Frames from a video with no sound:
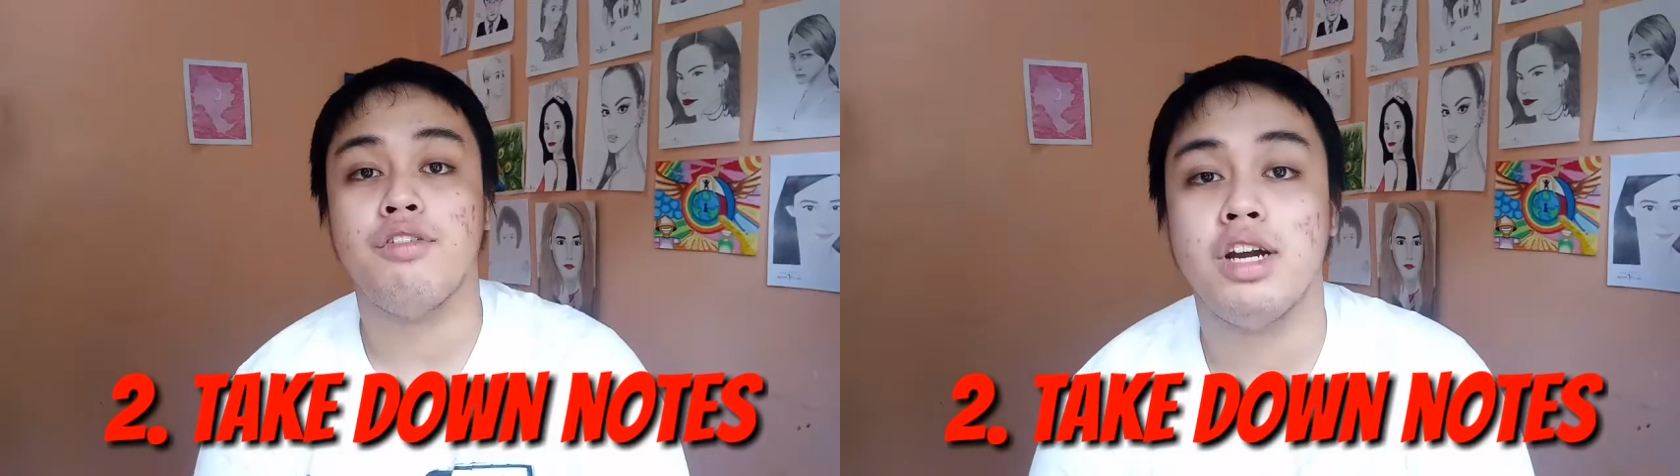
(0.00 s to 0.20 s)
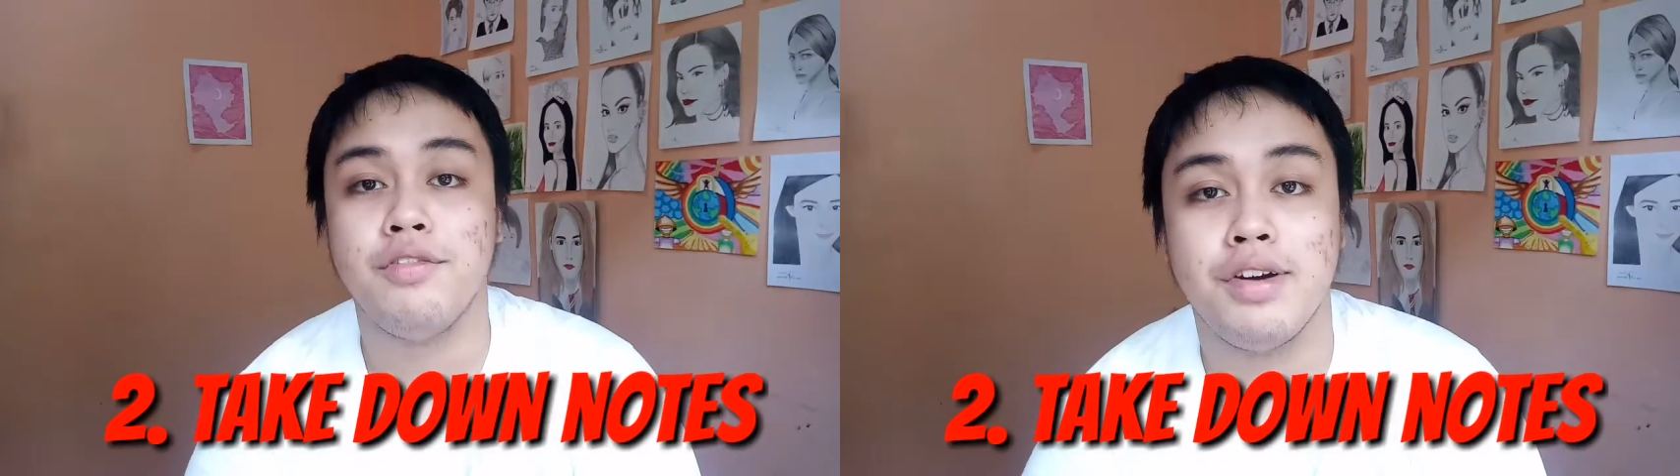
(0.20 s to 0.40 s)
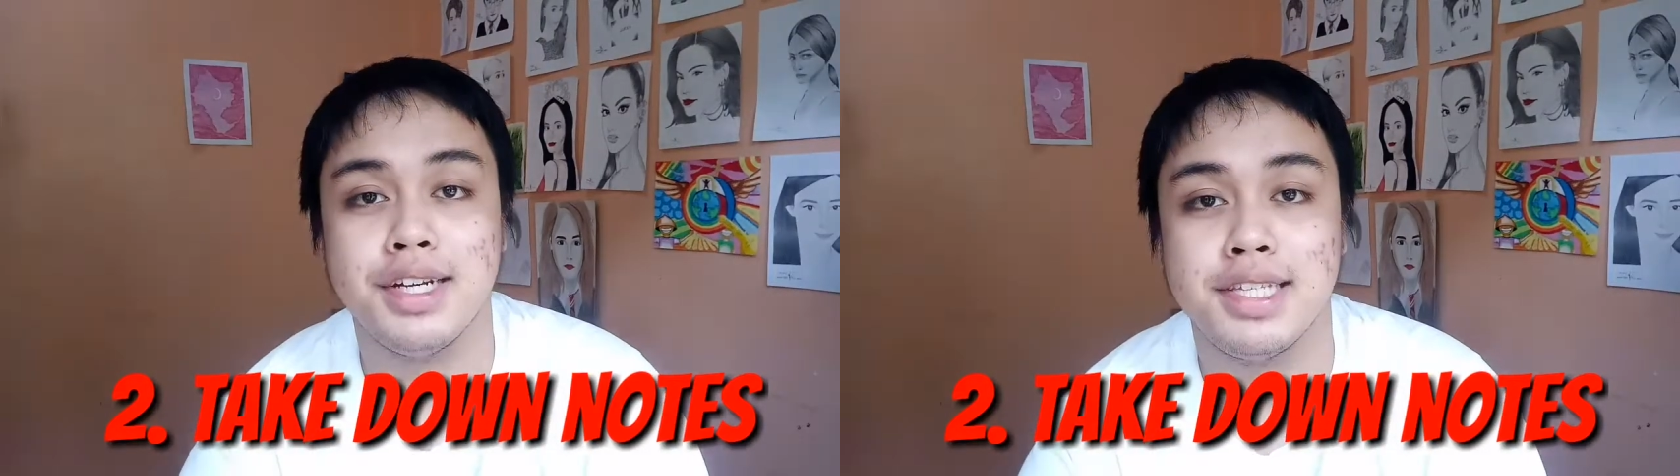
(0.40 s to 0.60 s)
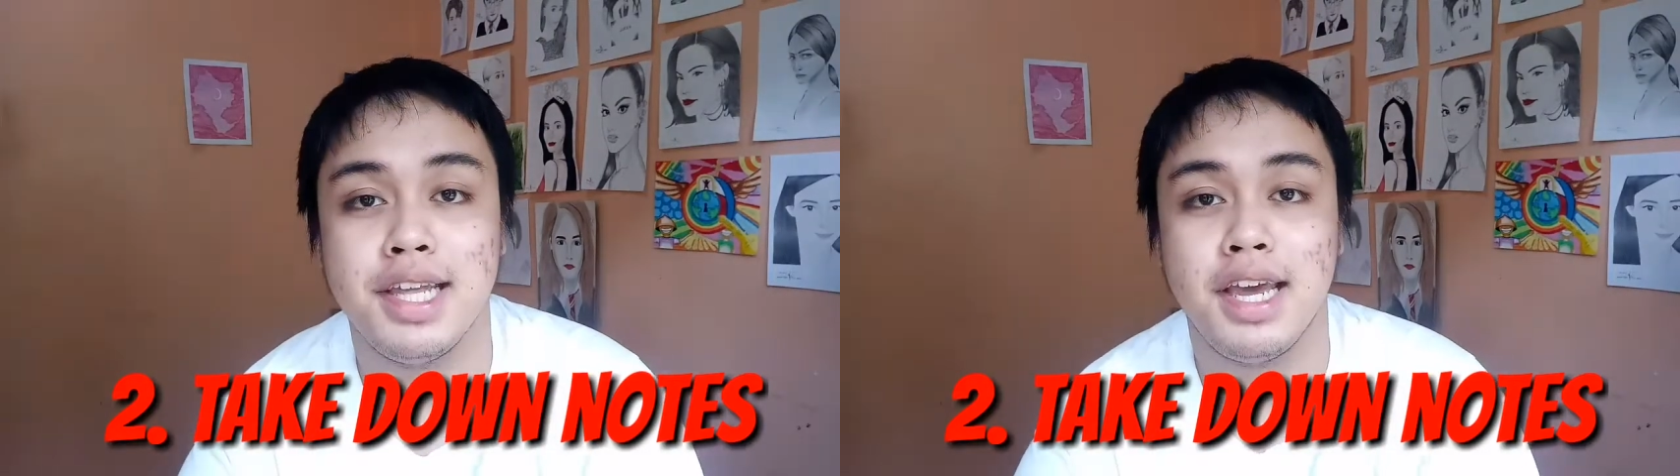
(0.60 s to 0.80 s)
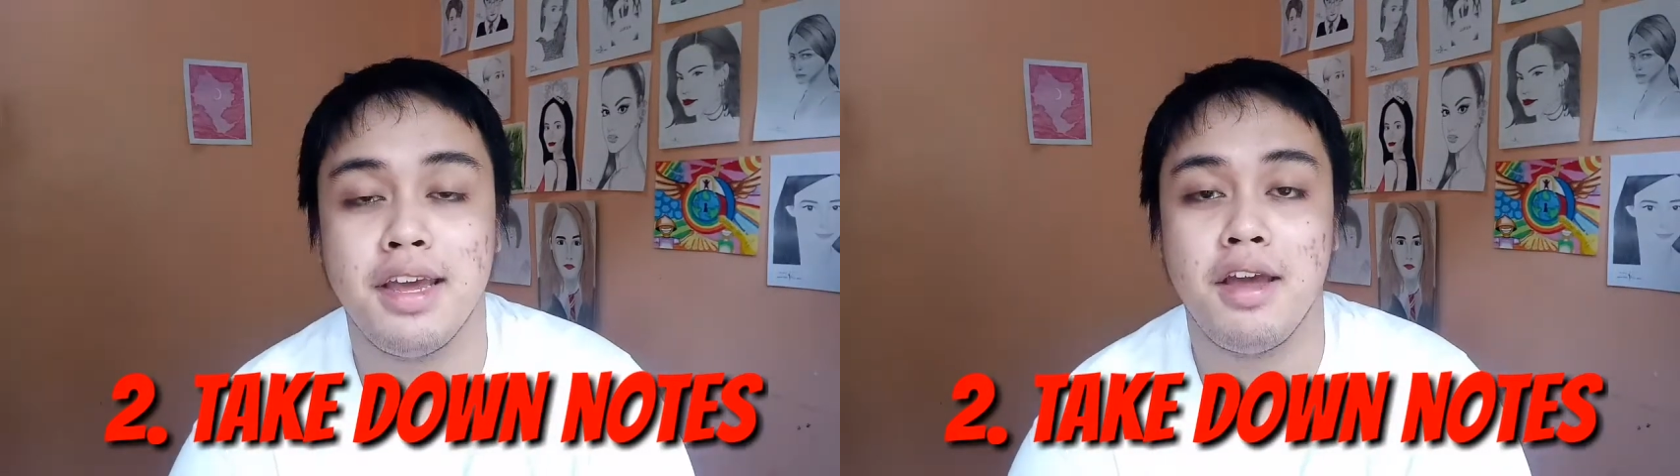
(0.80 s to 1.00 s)
very first
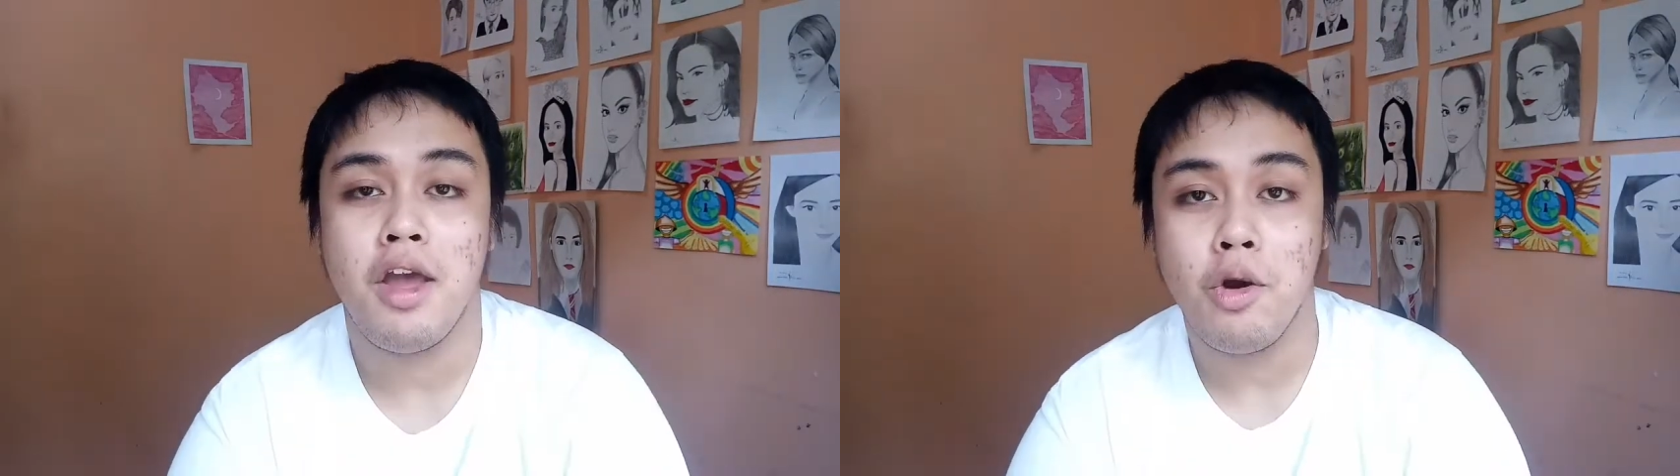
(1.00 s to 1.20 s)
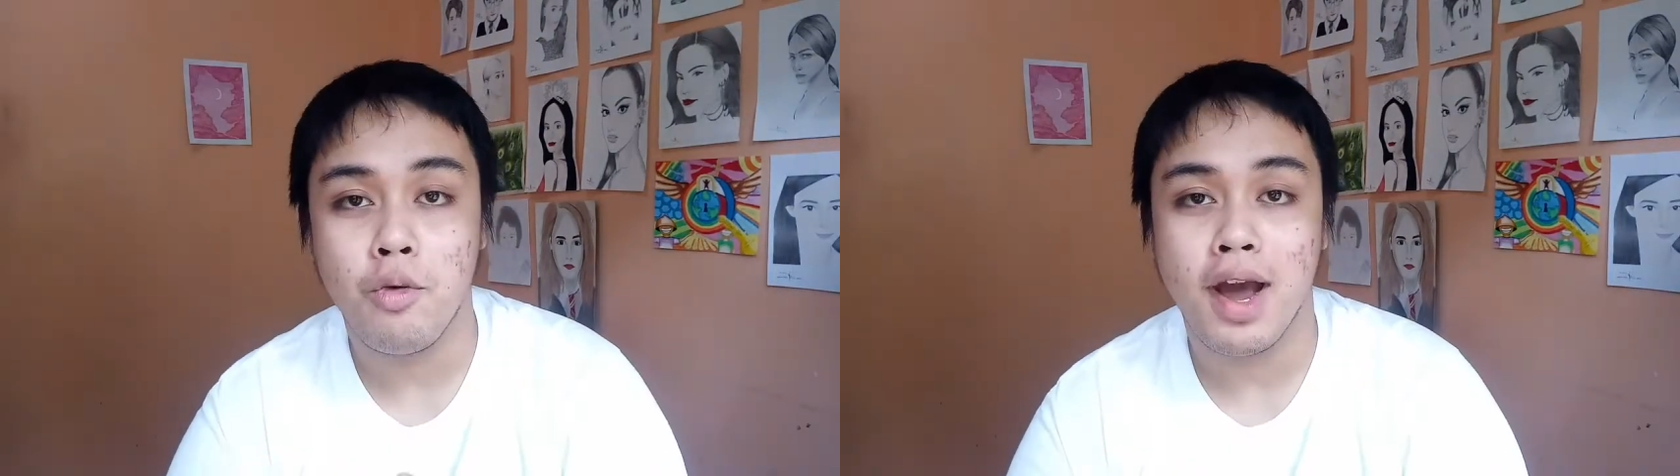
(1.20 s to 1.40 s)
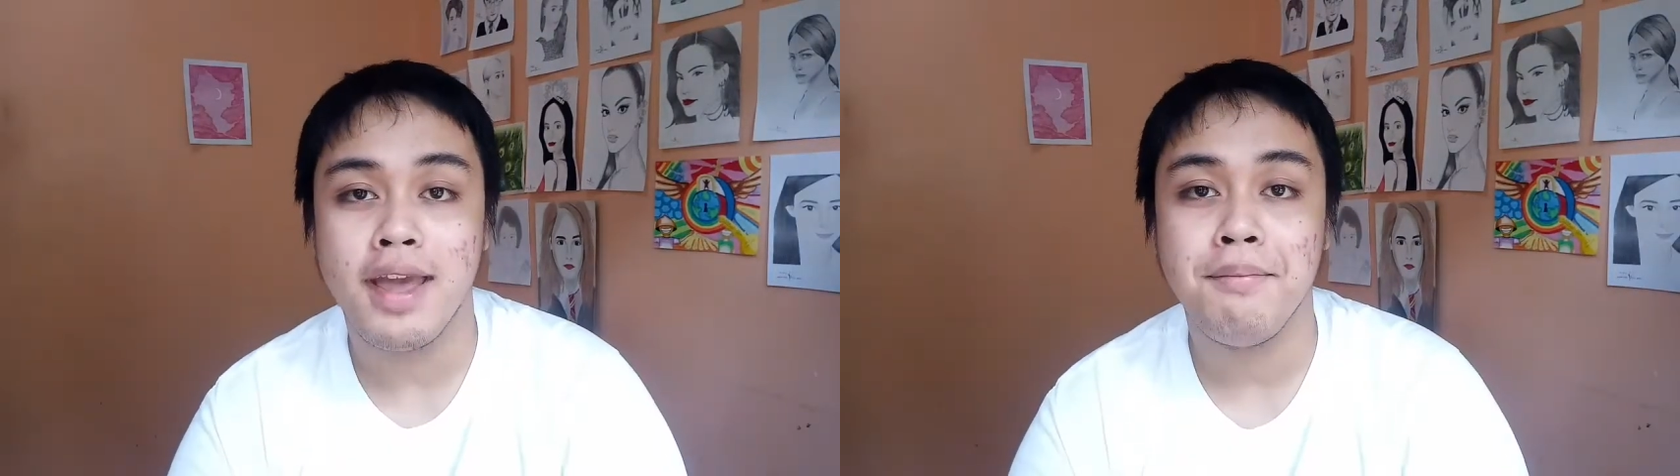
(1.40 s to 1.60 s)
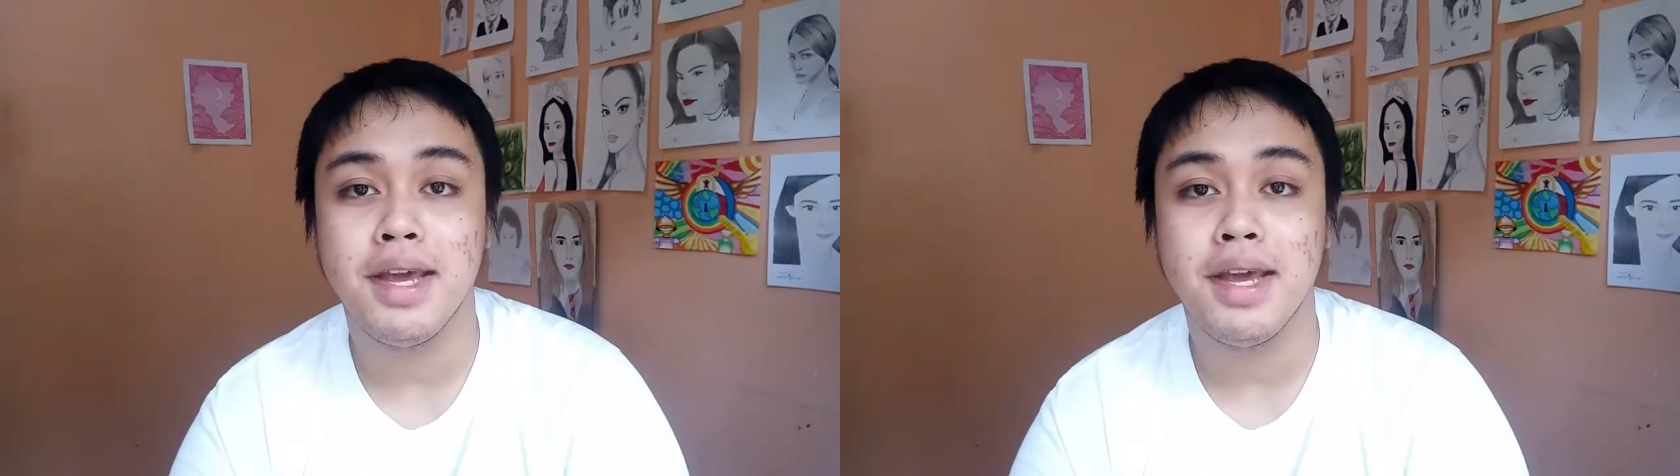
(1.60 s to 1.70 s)
day. Why?